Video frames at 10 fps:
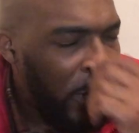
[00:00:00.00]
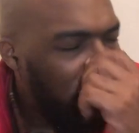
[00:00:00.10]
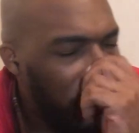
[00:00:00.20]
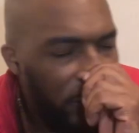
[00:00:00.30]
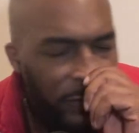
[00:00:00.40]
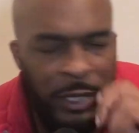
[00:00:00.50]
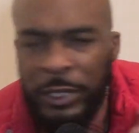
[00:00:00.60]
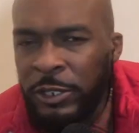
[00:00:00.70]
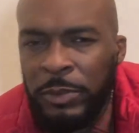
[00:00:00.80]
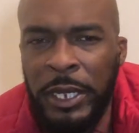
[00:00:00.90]
to motherfucking
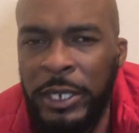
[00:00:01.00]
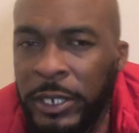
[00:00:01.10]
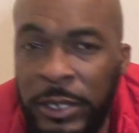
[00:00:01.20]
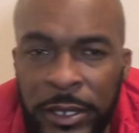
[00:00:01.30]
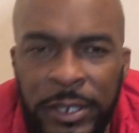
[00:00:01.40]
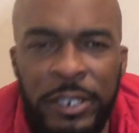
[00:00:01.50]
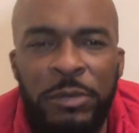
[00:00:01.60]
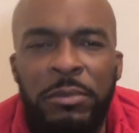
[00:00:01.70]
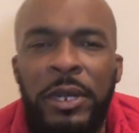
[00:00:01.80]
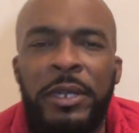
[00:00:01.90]
explain this shit to this
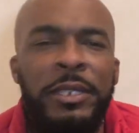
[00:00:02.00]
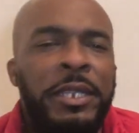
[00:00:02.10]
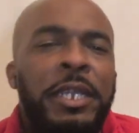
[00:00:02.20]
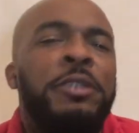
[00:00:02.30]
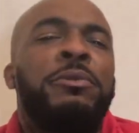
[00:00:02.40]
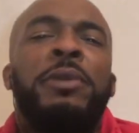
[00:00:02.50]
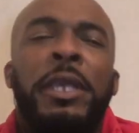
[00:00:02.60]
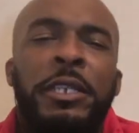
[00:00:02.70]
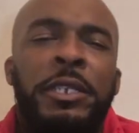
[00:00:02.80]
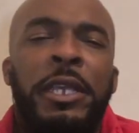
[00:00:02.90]
bro. She
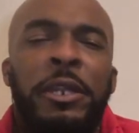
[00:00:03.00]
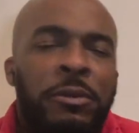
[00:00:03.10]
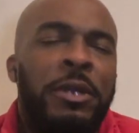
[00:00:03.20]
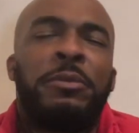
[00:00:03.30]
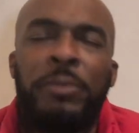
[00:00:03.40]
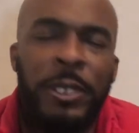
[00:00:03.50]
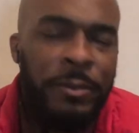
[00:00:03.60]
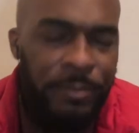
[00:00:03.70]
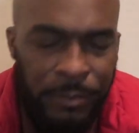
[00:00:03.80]
interrupts me.